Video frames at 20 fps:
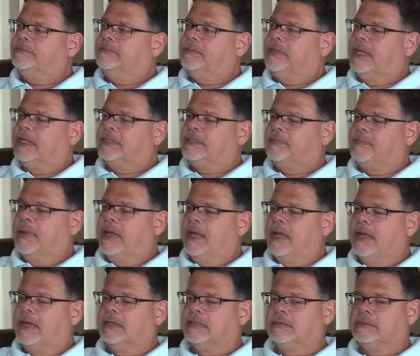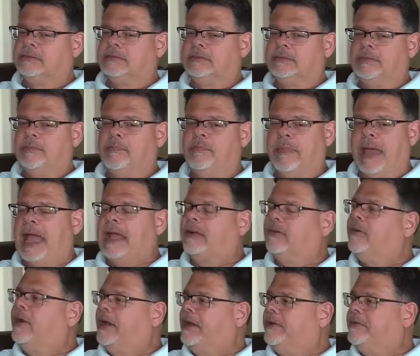that's my
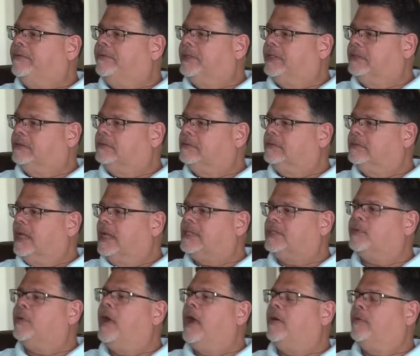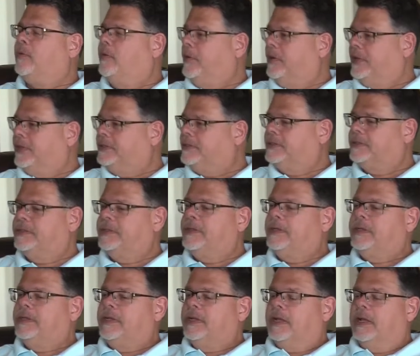background, and that's where I was.
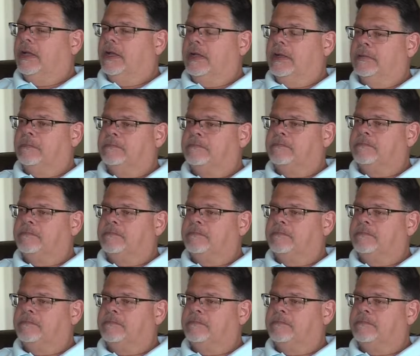I